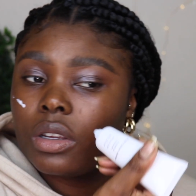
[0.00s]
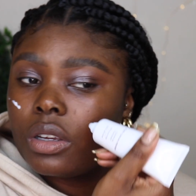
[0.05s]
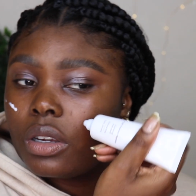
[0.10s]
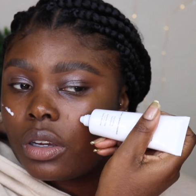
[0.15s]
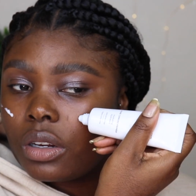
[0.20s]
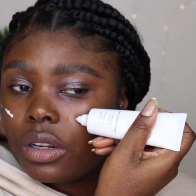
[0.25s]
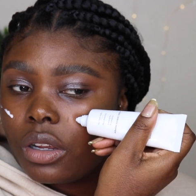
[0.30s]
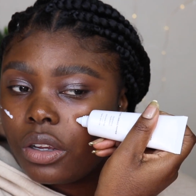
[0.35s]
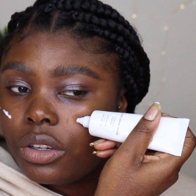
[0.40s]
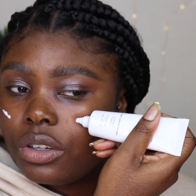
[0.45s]

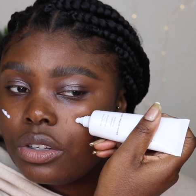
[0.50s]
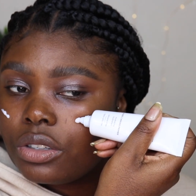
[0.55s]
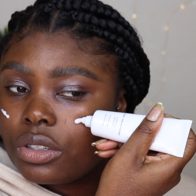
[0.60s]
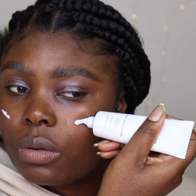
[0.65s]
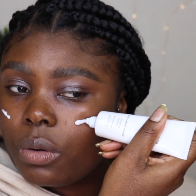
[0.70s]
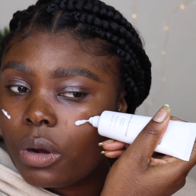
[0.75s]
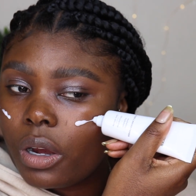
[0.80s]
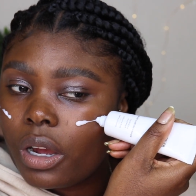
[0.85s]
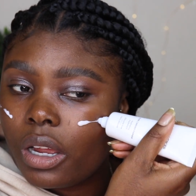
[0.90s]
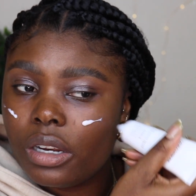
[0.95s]
And I use
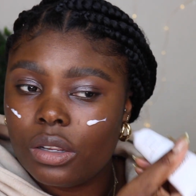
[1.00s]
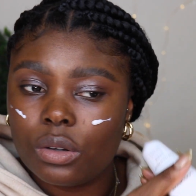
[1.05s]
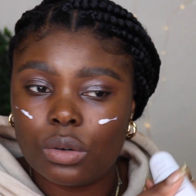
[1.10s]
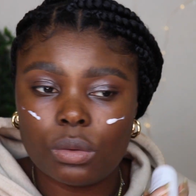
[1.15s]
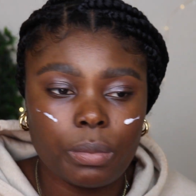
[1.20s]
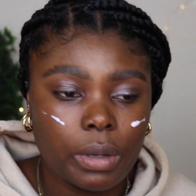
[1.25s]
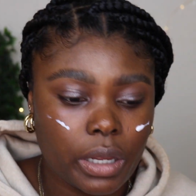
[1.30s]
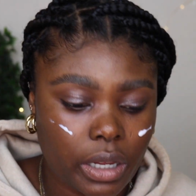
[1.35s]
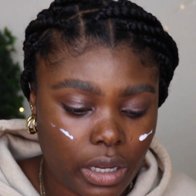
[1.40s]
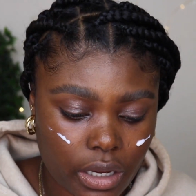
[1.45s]
quite a little
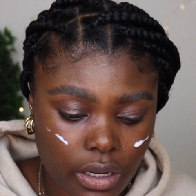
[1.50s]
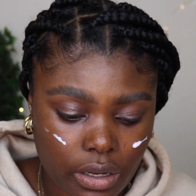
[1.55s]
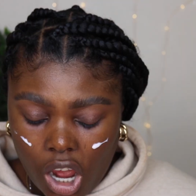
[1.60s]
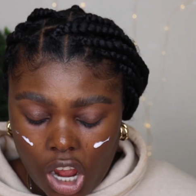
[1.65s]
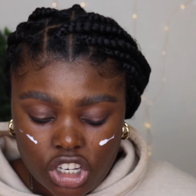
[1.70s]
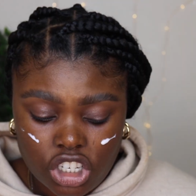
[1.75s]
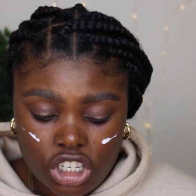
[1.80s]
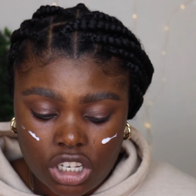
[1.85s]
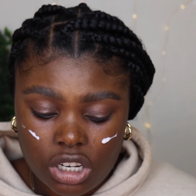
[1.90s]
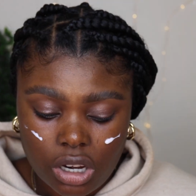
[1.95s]
bit. I
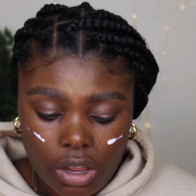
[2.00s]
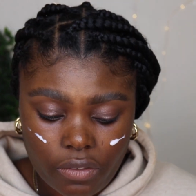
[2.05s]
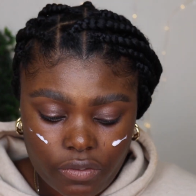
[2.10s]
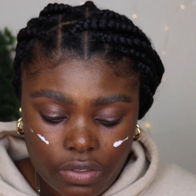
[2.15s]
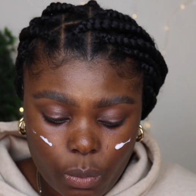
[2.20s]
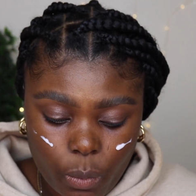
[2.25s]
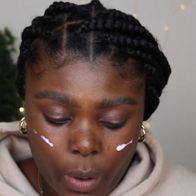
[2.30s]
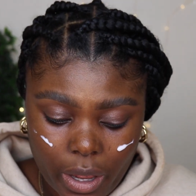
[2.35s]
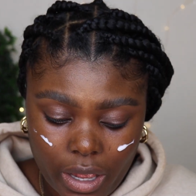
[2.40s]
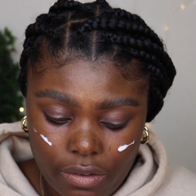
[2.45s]
just love the
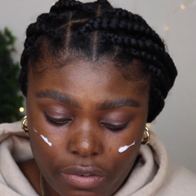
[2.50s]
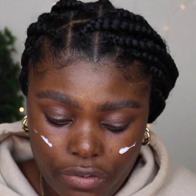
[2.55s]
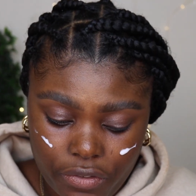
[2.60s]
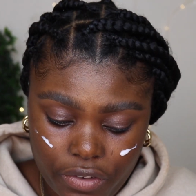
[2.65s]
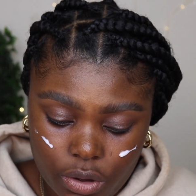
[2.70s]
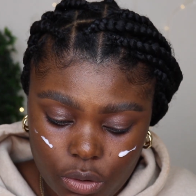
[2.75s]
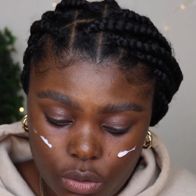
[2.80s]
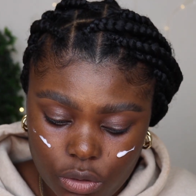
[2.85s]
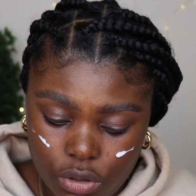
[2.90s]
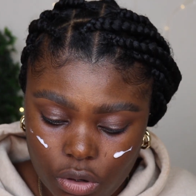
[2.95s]
way it
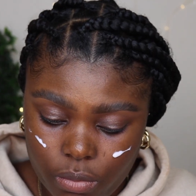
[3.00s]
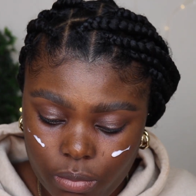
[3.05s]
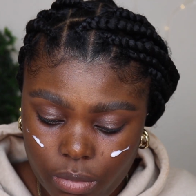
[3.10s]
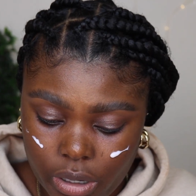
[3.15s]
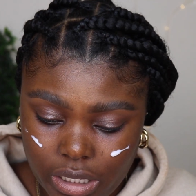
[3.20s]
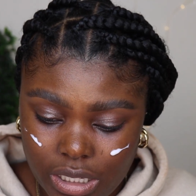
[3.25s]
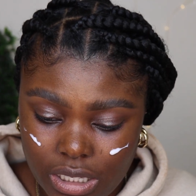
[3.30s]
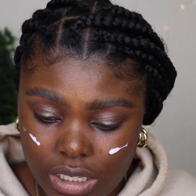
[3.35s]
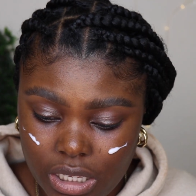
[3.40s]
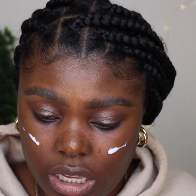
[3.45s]
feels on my
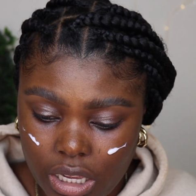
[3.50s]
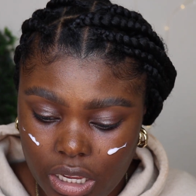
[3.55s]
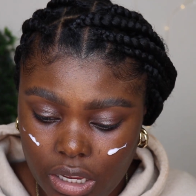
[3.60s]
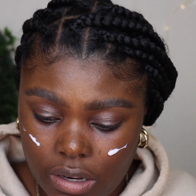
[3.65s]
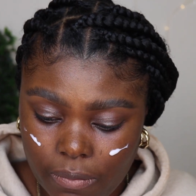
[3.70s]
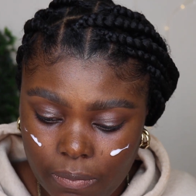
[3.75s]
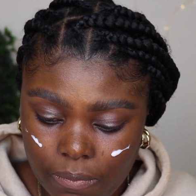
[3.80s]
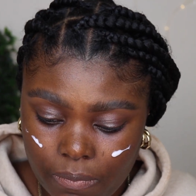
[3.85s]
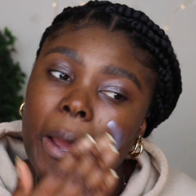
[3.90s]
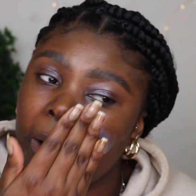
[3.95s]

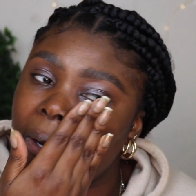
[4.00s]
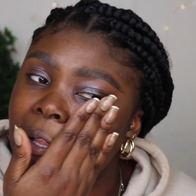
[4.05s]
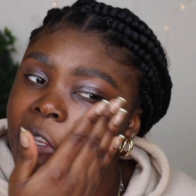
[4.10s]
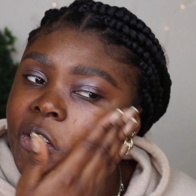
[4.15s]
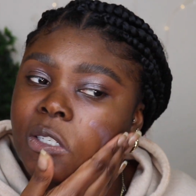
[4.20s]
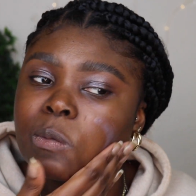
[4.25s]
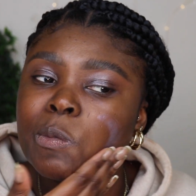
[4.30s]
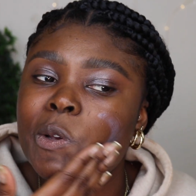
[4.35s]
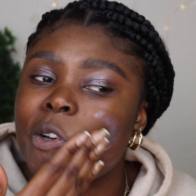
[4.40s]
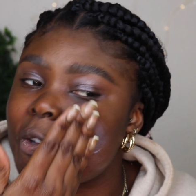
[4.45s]
skin. And it
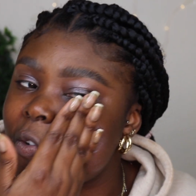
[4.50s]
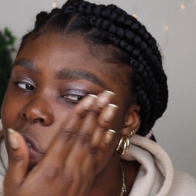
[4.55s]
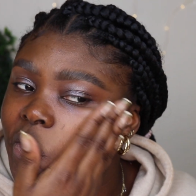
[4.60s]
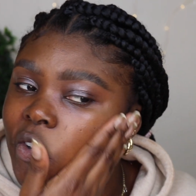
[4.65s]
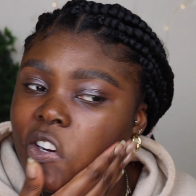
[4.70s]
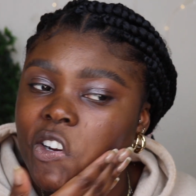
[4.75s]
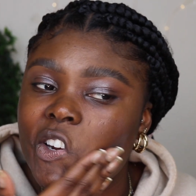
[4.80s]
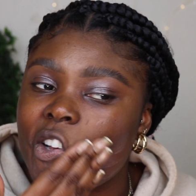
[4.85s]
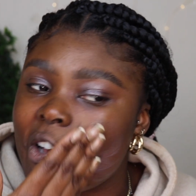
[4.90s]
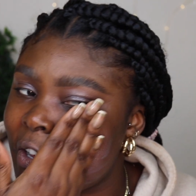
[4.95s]
smells
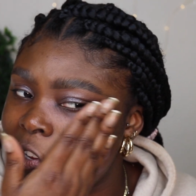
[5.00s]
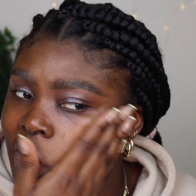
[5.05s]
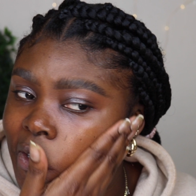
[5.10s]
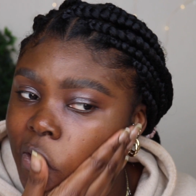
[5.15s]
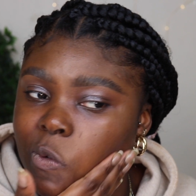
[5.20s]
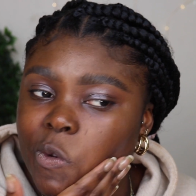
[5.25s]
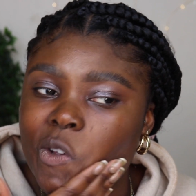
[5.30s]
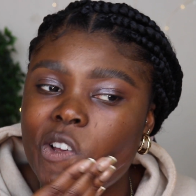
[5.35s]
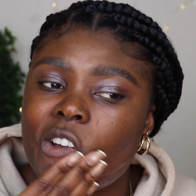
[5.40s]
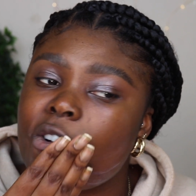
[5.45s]
really nice
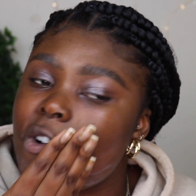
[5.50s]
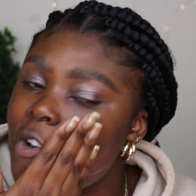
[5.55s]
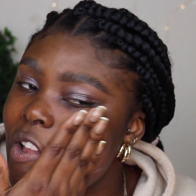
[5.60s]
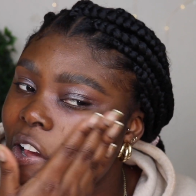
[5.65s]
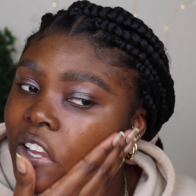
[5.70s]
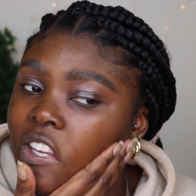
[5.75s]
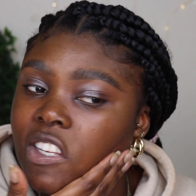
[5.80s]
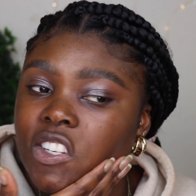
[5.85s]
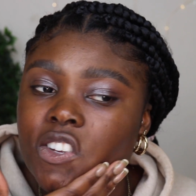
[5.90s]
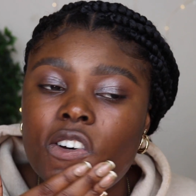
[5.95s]
as well.
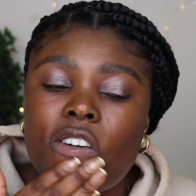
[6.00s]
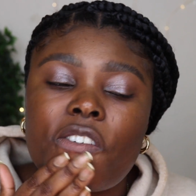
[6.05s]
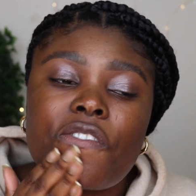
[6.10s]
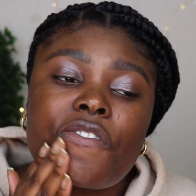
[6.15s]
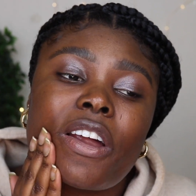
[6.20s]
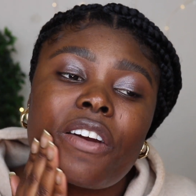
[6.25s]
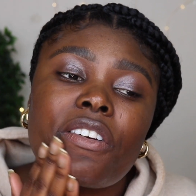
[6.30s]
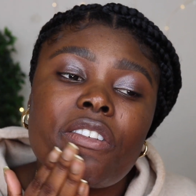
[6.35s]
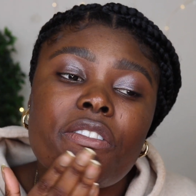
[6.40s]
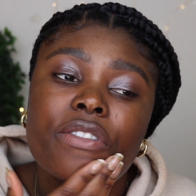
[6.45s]
Like, it's got a
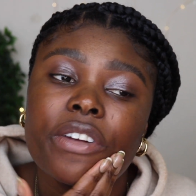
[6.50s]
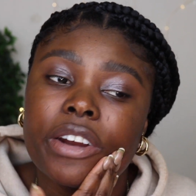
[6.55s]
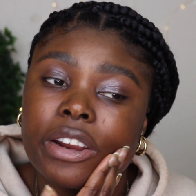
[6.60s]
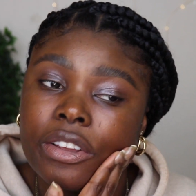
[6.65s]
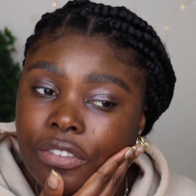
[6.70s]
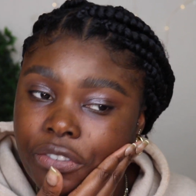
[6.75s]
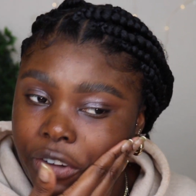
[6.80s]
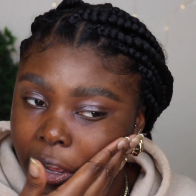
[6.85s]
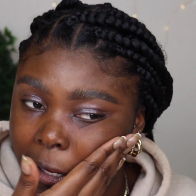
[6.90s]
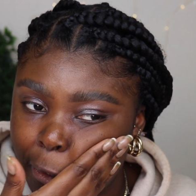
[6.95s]
very, very
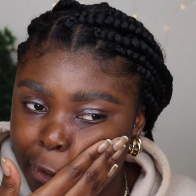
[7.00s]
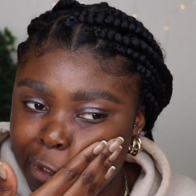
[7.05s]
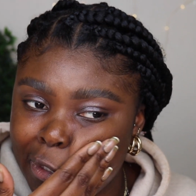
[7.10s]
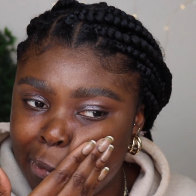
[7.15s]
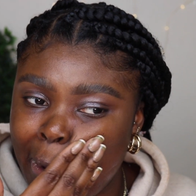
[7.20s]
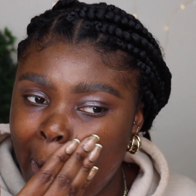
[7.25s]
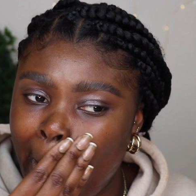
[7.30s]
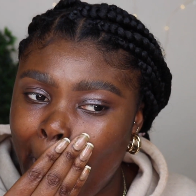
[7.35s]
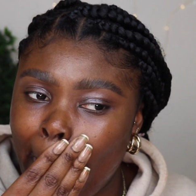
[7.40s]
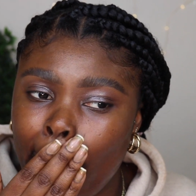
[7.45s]
faint
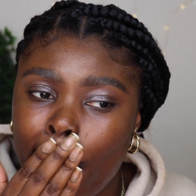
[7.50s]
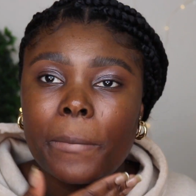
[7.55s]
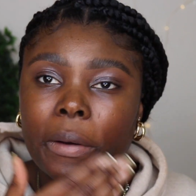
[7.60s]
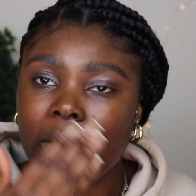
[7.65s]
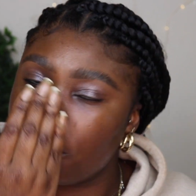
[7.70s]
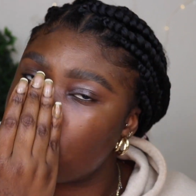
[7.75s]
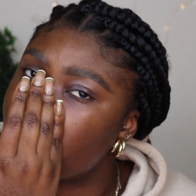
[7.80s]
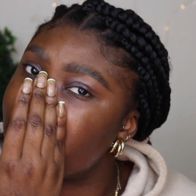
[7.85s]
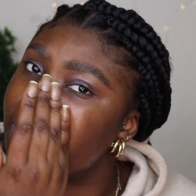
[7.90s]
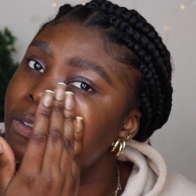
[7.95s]
smell, but
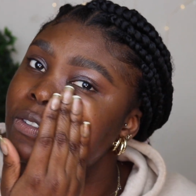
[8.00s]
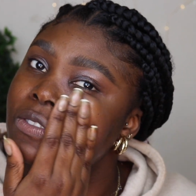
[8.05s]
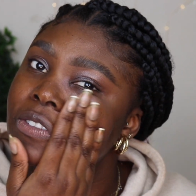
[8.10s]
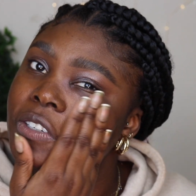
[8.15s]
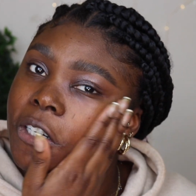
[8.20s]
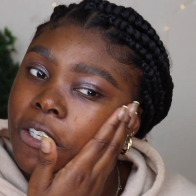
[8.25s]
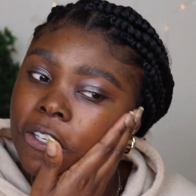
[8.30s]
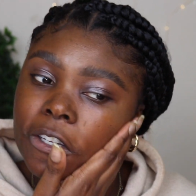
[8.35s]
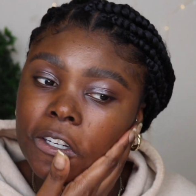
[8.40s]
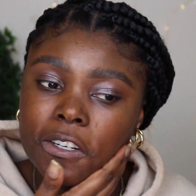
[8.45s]
it smells
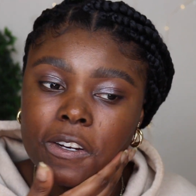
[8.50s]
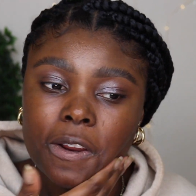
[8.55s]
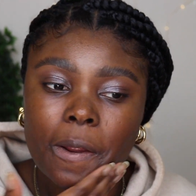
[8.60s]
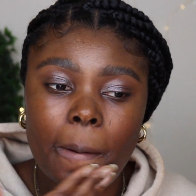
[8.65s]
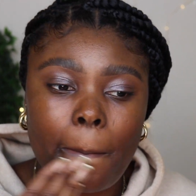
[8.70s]
really good.